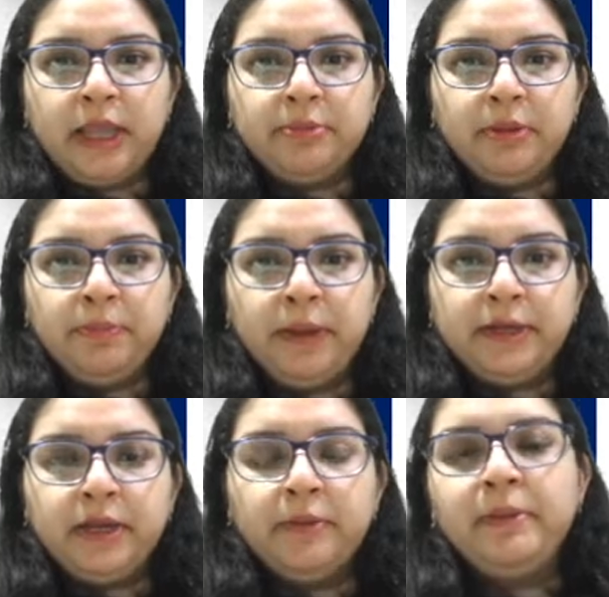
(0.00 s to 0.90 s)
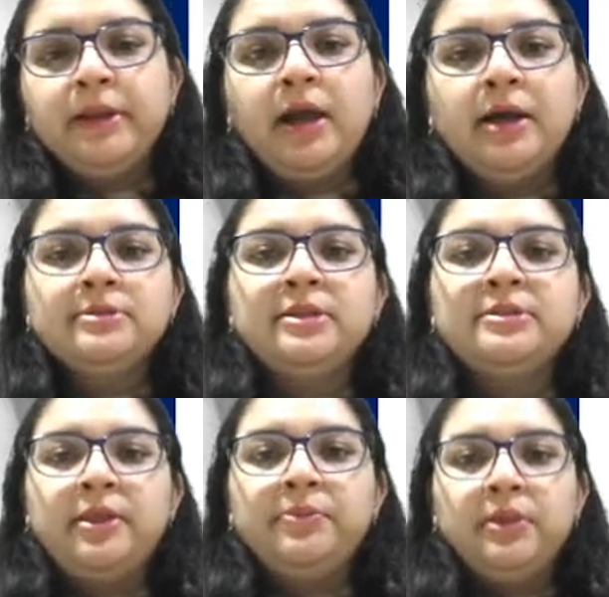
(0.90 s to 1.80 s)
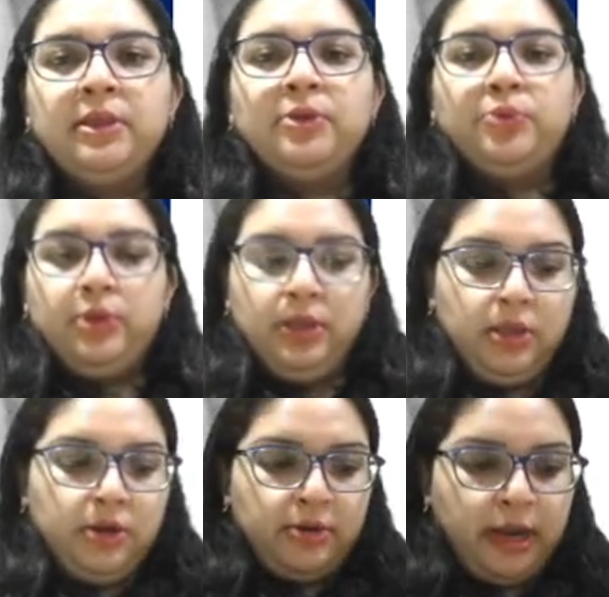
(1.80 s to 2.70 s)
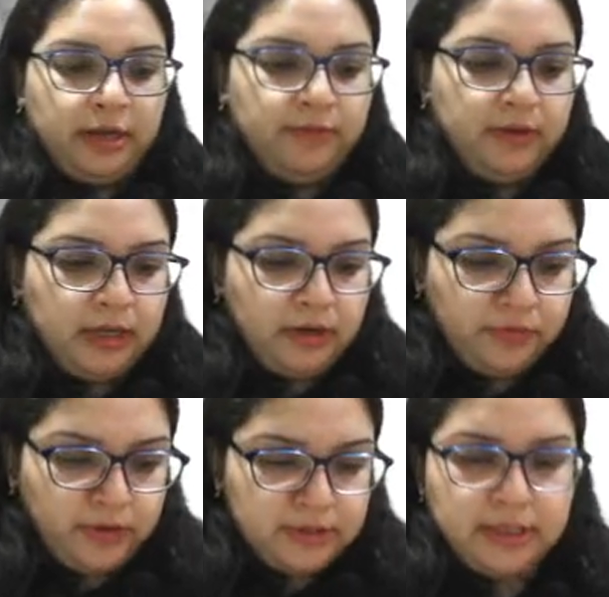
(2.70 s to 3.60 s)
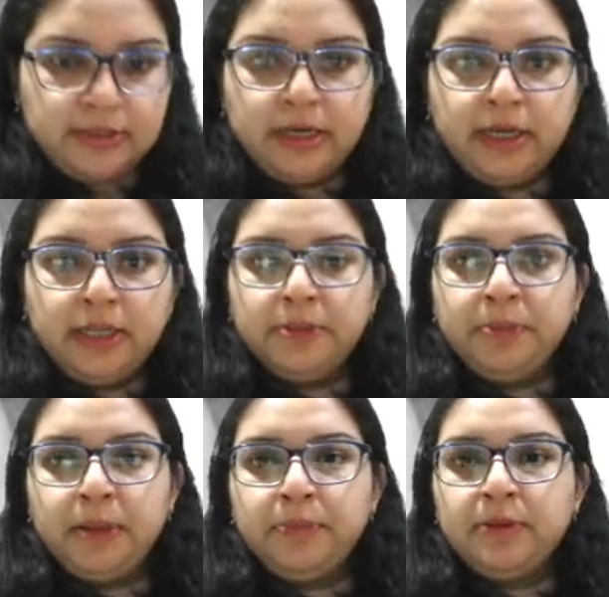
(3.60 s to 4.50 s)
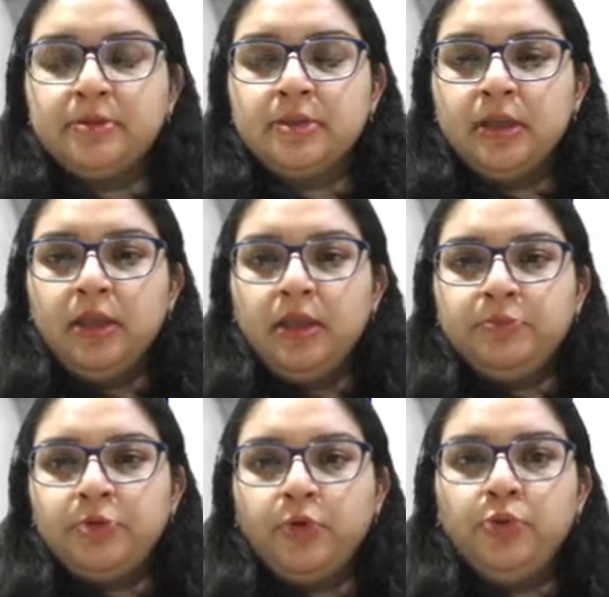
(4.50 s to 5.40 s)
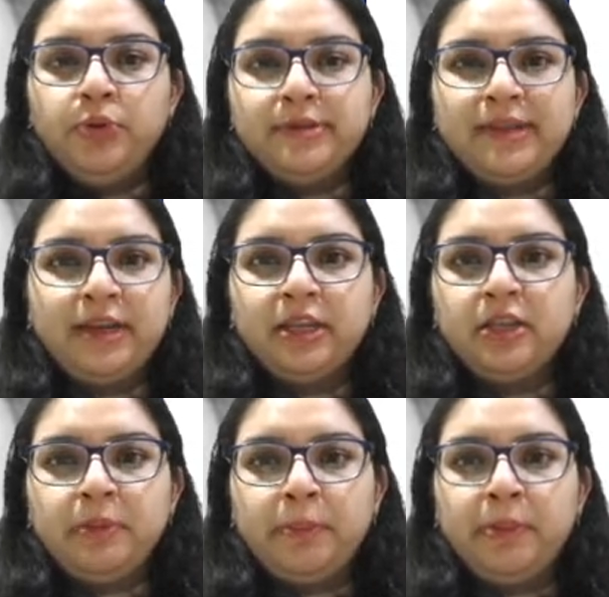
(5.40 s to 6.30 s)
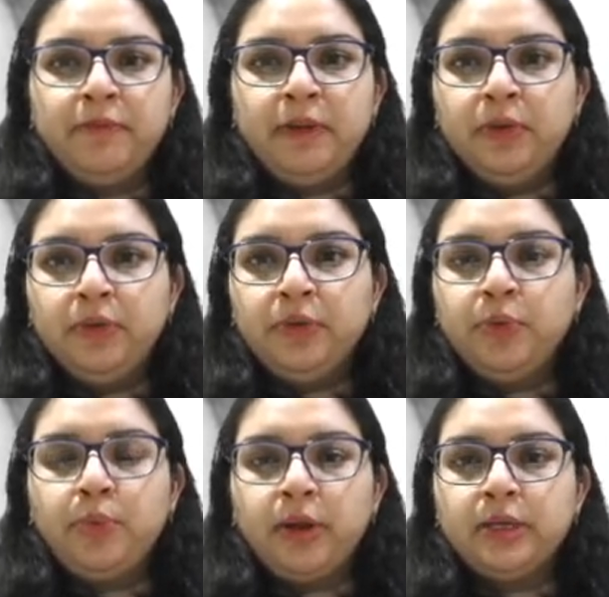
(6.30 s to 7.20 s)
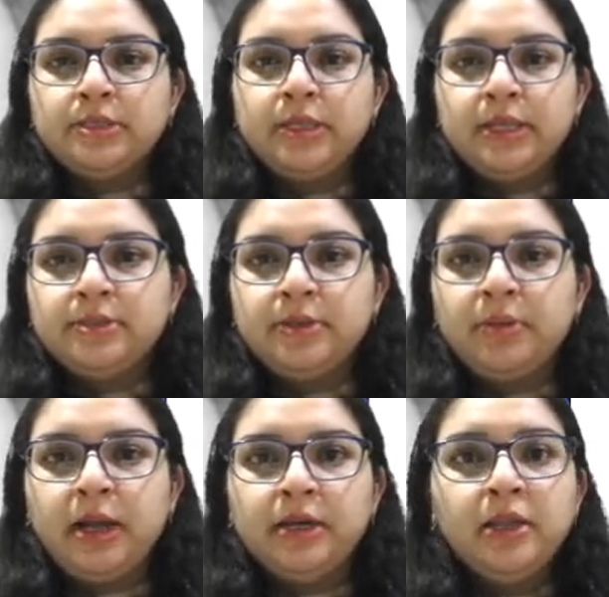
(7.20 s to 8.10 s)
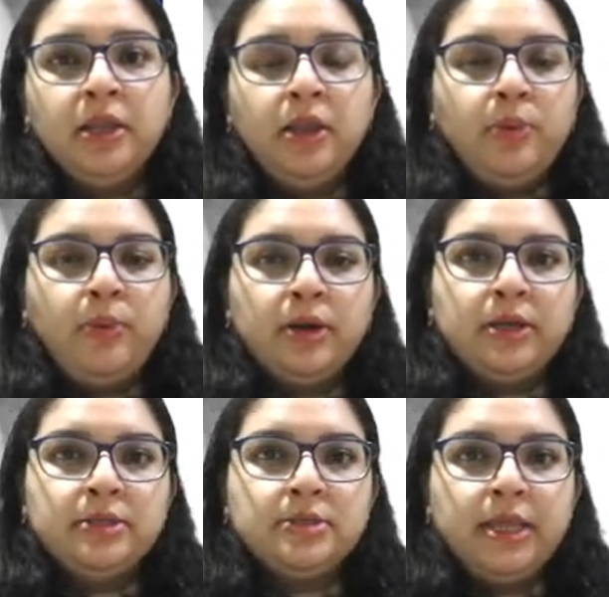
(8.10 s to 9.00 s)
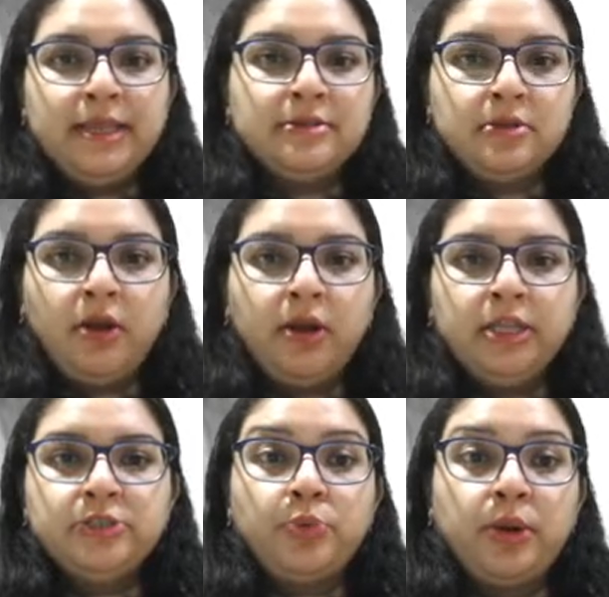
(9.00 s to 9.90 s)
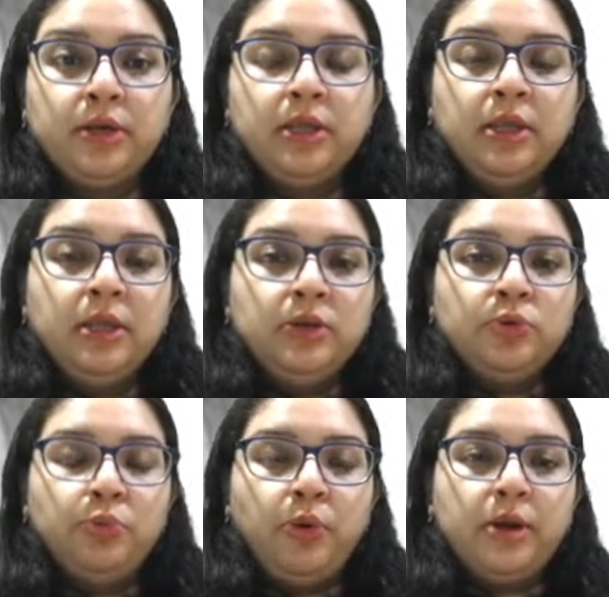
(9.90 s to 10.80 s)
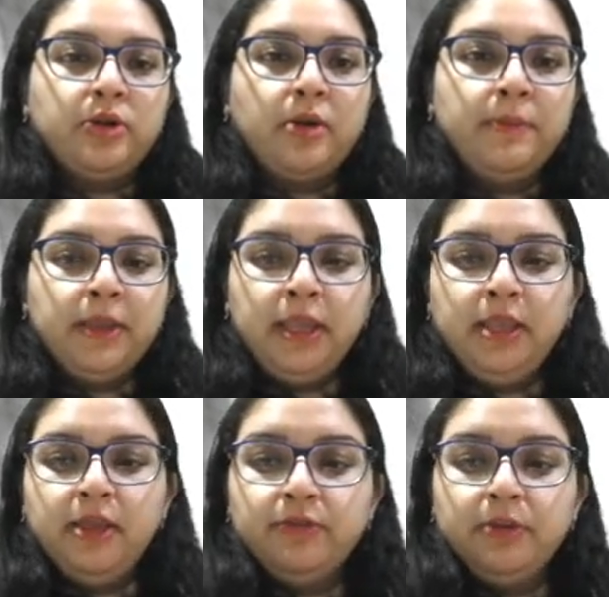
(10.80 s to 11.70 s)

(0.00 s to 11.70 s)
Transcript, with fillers: can be picked up and asked as M C Q, right? We, none of us are setting the papers. So who is setting the paper? We don't know. What is his demand? What is his knowledge? What to what topic he gives